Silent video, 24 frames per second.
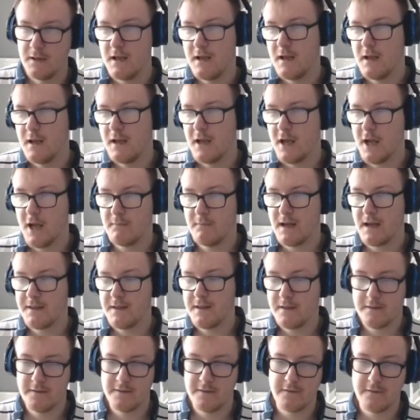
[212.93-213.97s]

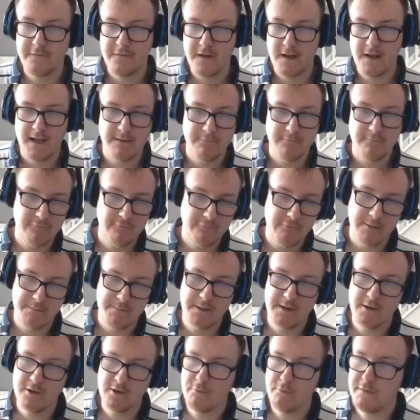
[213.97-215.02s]
And wrapping
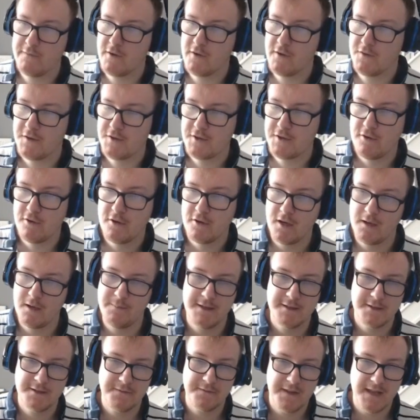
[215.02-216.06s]
it up, we've got the 2
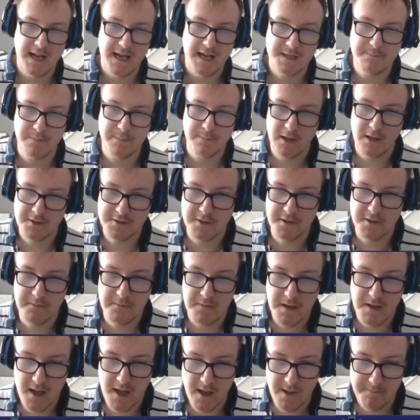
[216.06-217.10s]
copies of the Ash Blossom.
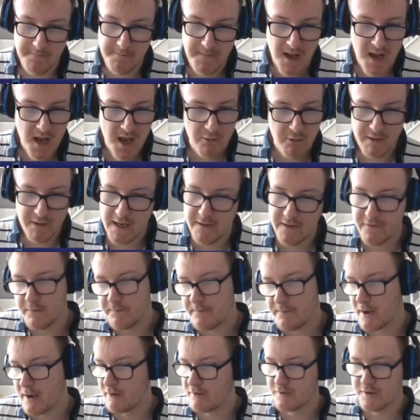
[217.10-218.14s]
Whenever your
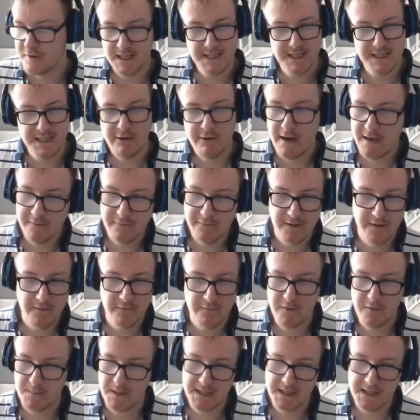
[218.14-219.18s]
opponent tries to do anything
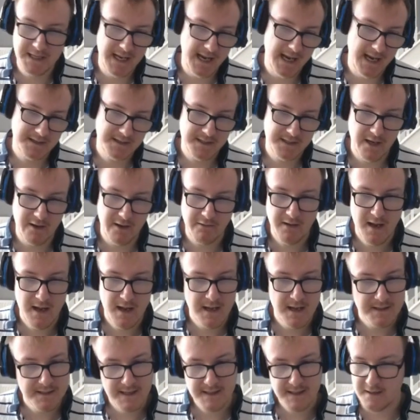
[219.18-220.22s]
from their deck, so
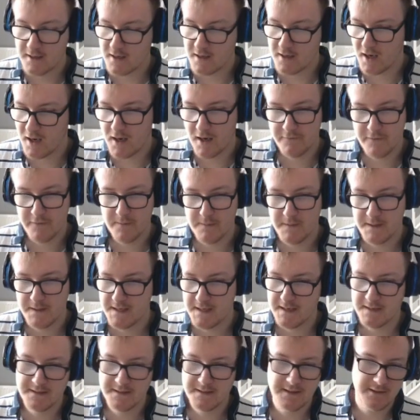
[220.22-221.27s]
send a card from the
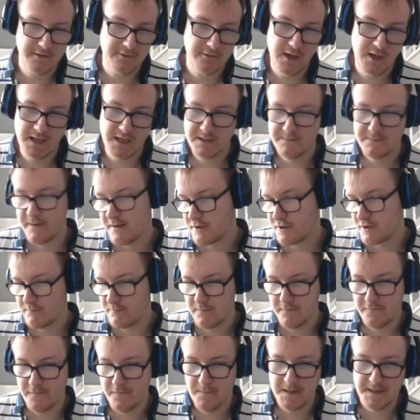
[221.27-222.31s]
deck to the grave, special summon
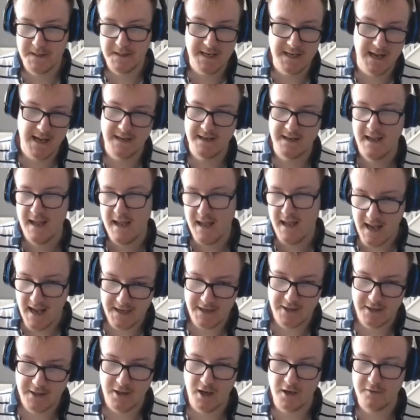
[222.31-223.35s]
from the deck, add a
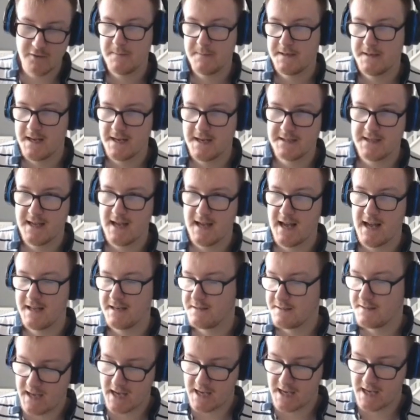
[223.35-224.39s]
card from the deck to the
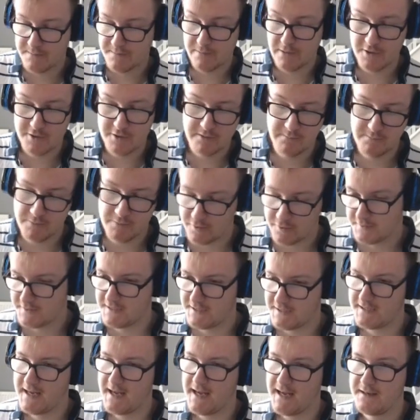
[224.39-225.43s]
hand, Ash Blossom shuts it
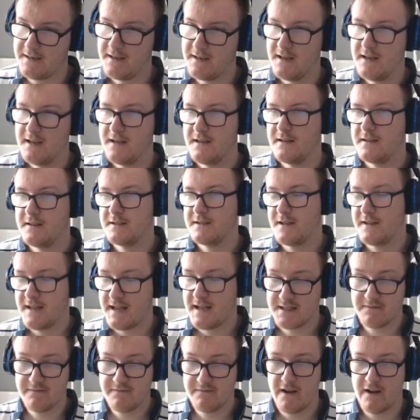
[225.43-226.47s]
down. So
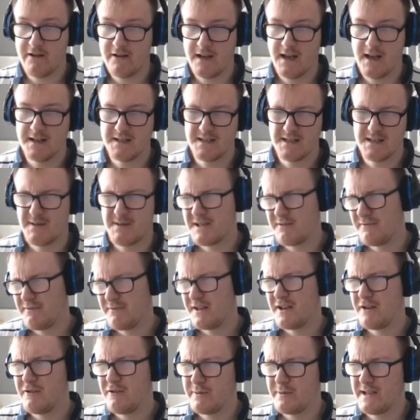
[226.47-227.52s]
that's very nice, especially when they
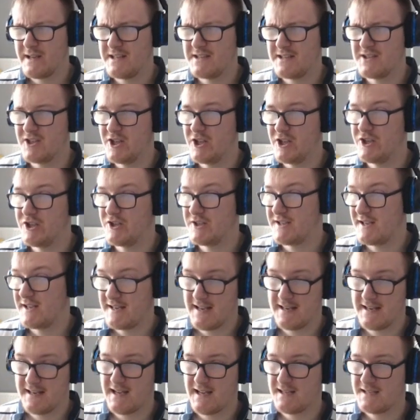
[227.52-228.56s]
go up against searchers.
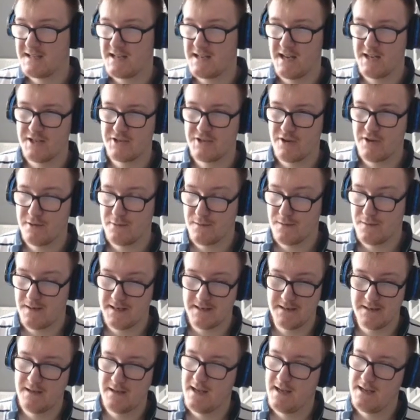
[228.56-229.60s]
Again, like Sky Strikers, like
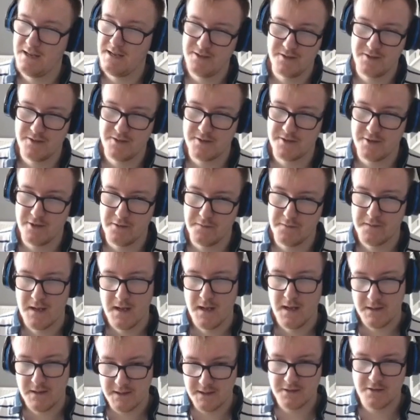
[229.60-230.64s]
Engage and stuff,
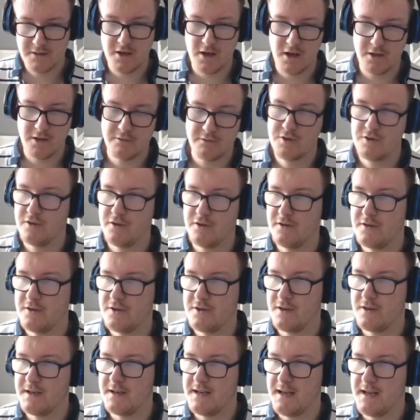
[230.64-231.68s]
this card will
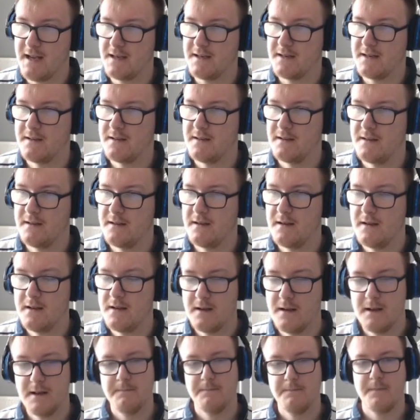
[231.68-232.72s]
shut it down.
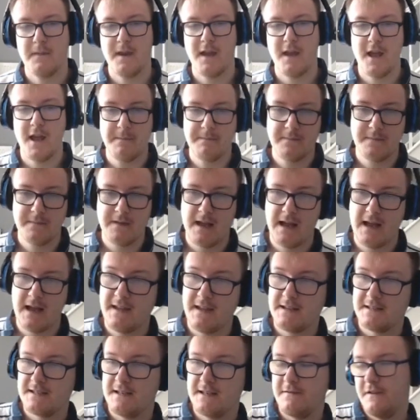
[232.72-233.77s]
And
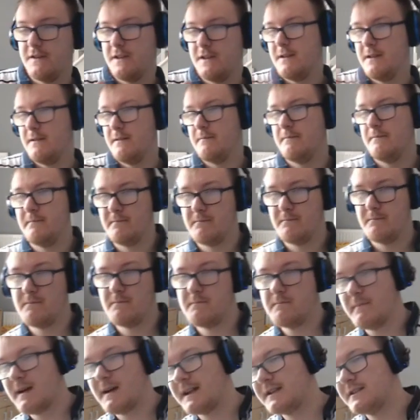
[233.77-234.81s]
that's it for the
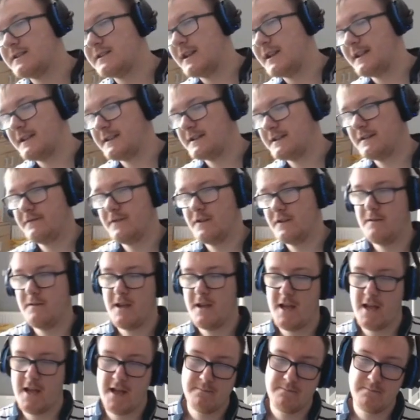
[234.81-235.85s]

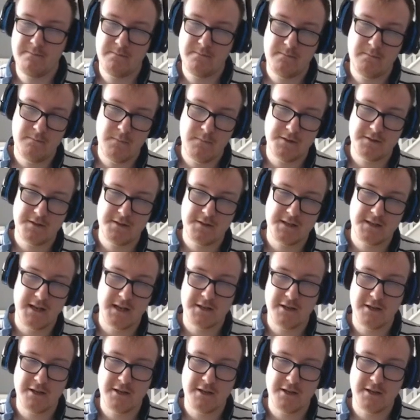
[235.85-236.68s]
monsters, guys.